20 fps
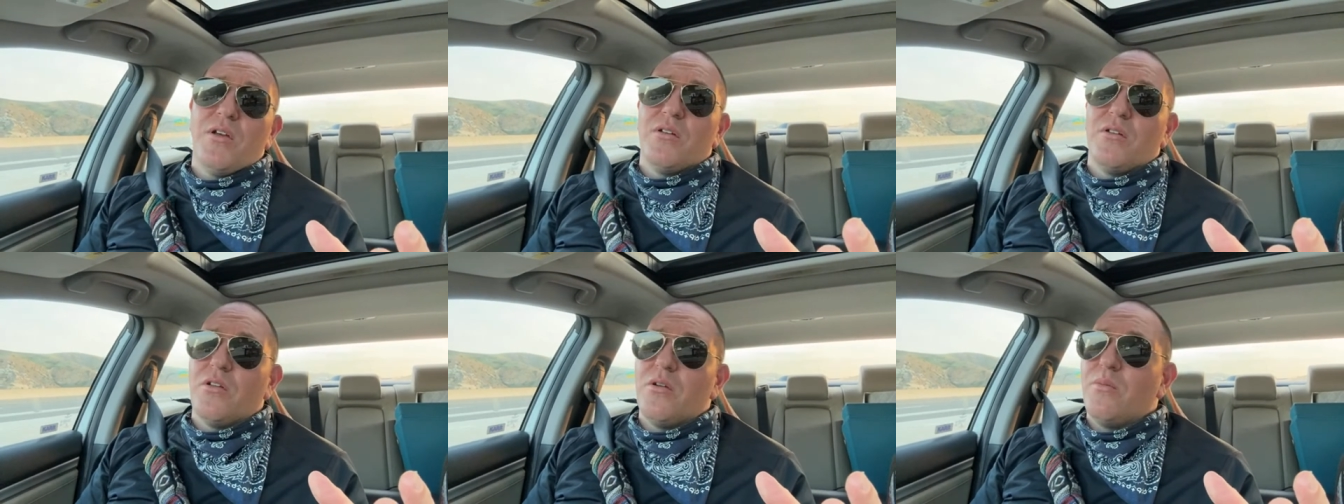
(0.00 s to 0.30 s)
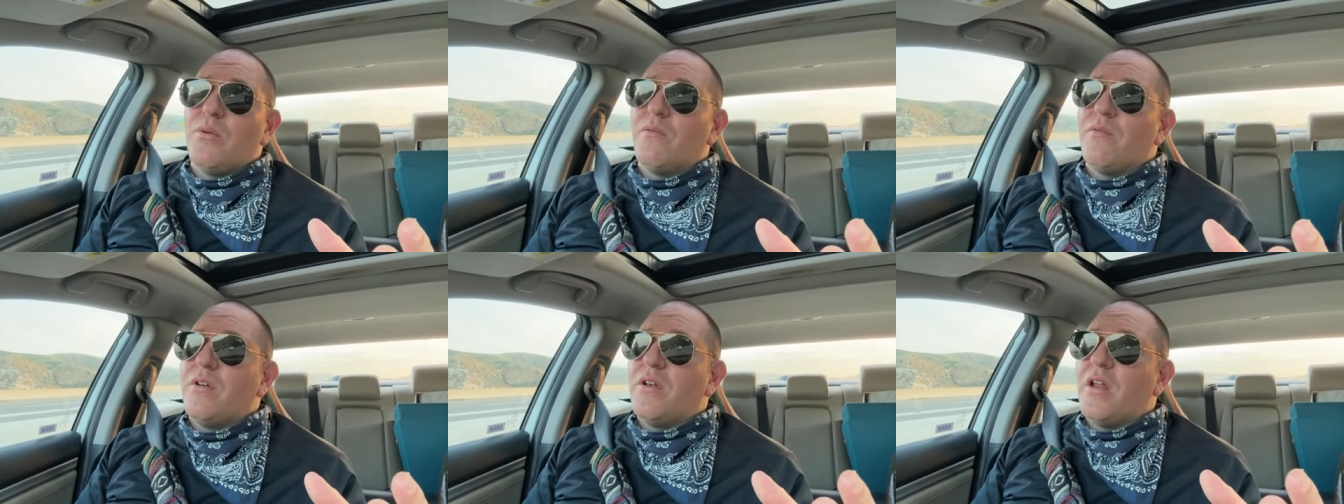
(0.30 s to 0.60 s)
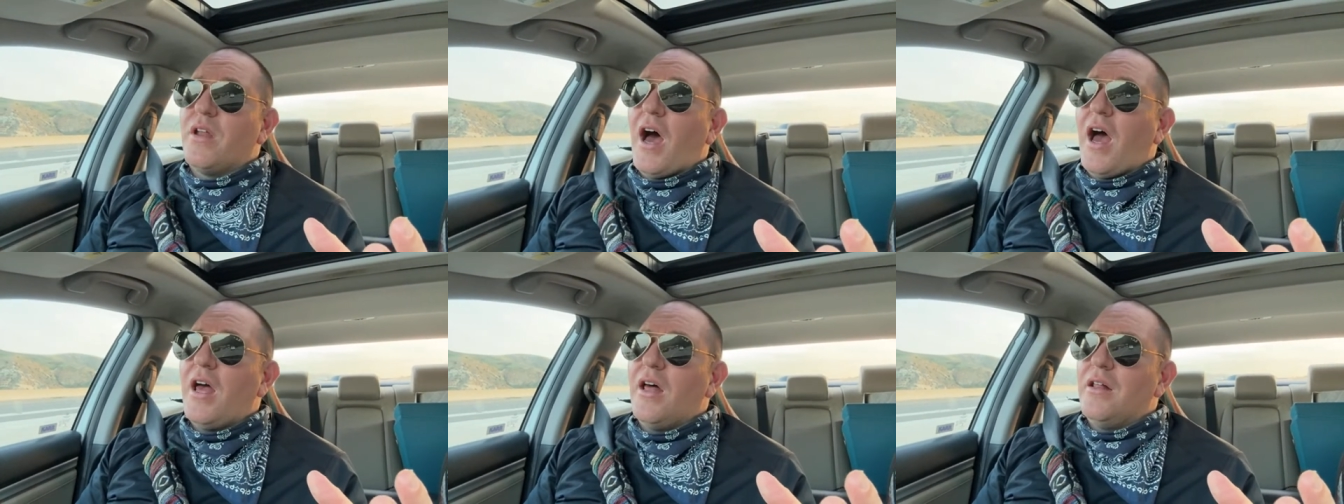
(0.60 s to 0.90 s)
little bit of a
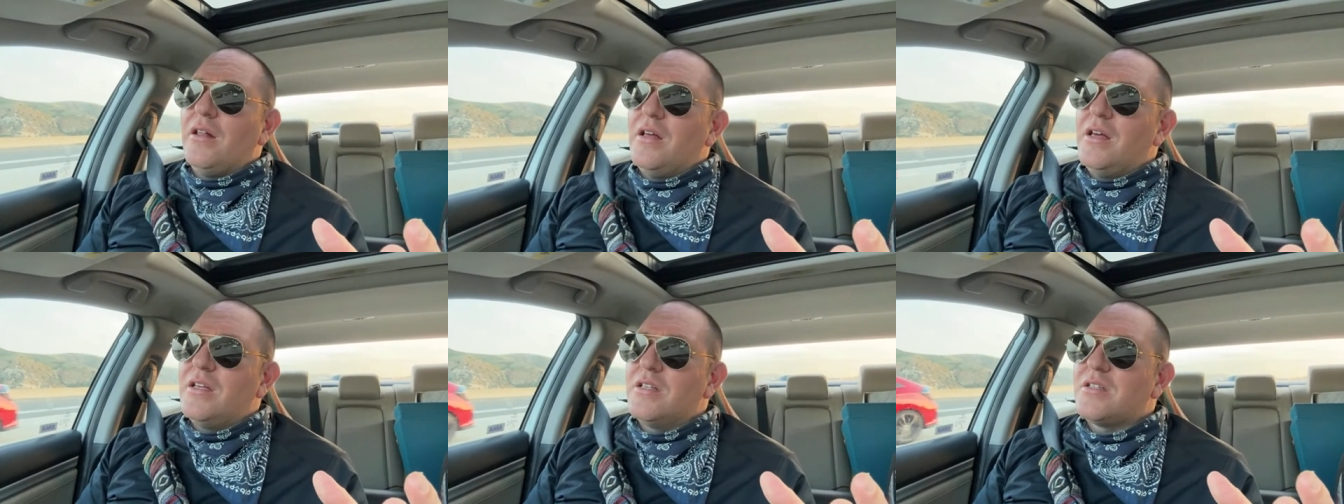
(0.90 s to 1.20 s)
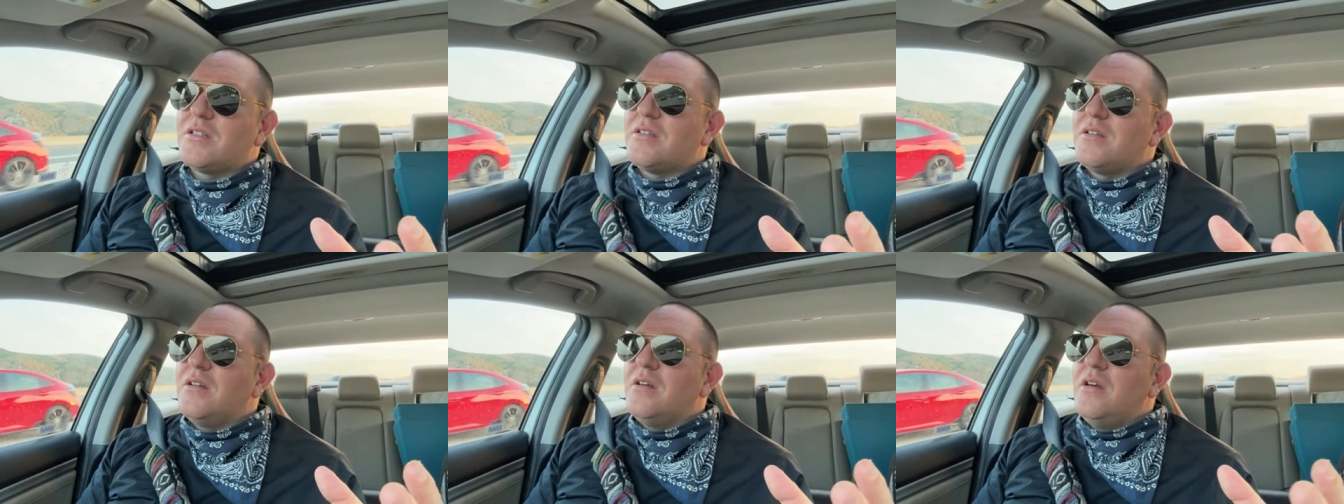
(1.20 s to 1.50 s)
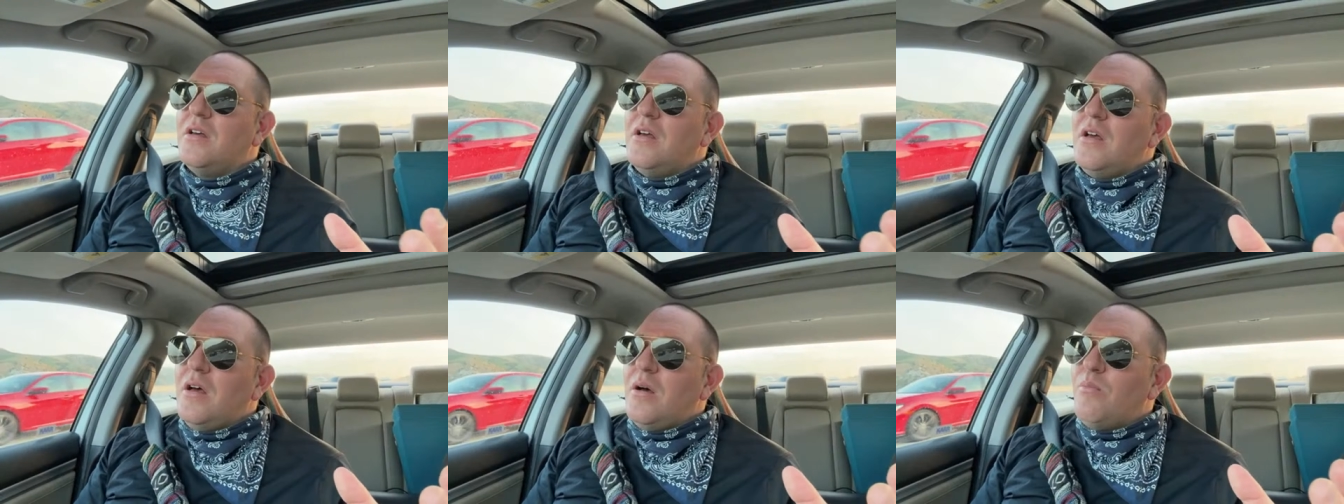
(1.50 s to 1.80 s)
nihilist.
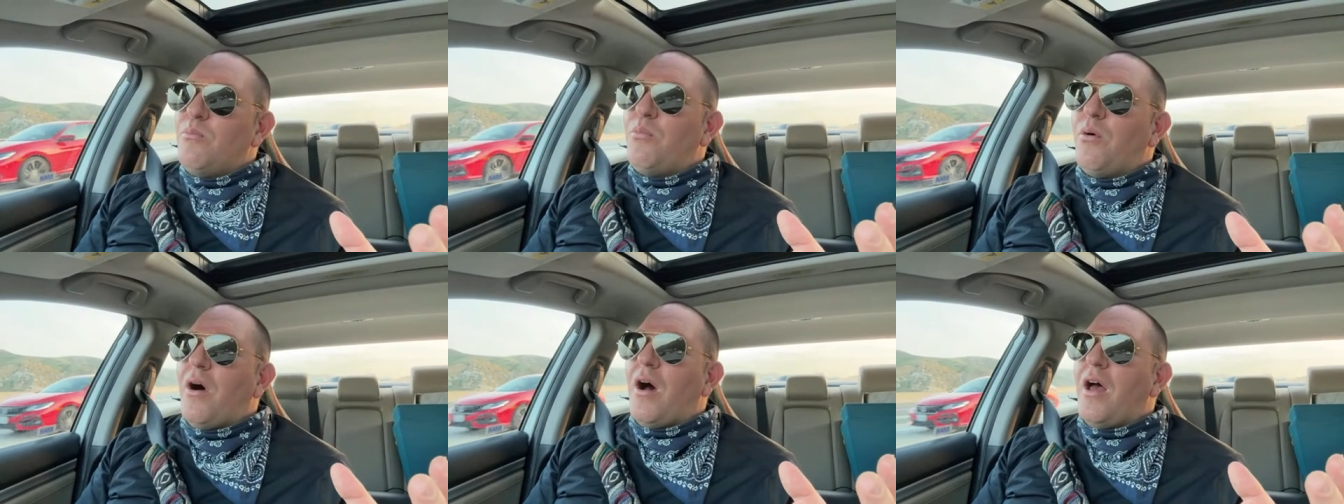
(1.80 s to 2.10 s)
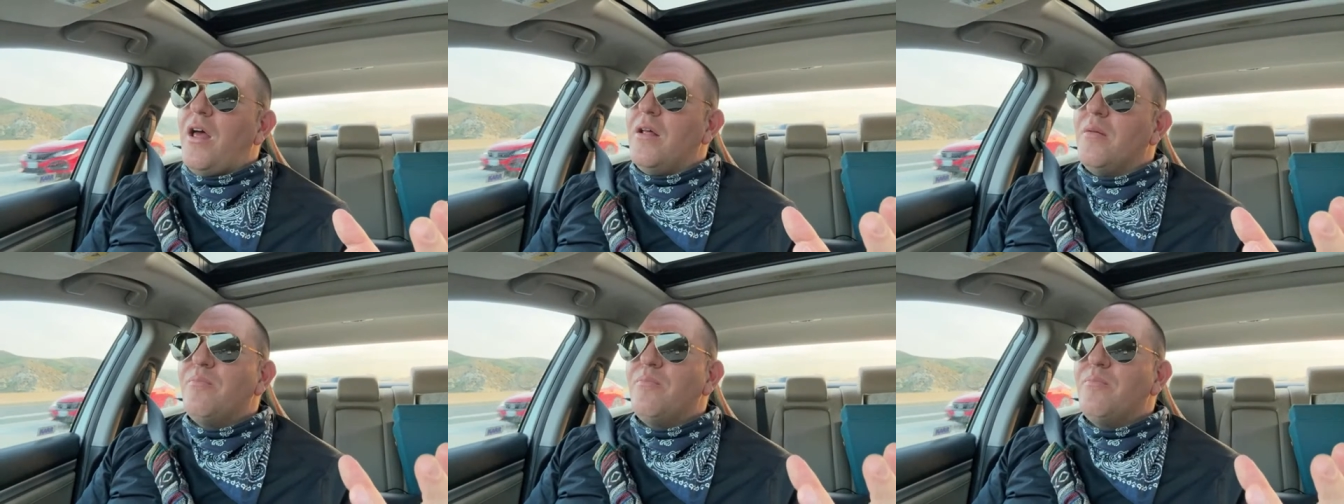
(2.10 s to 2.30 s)
But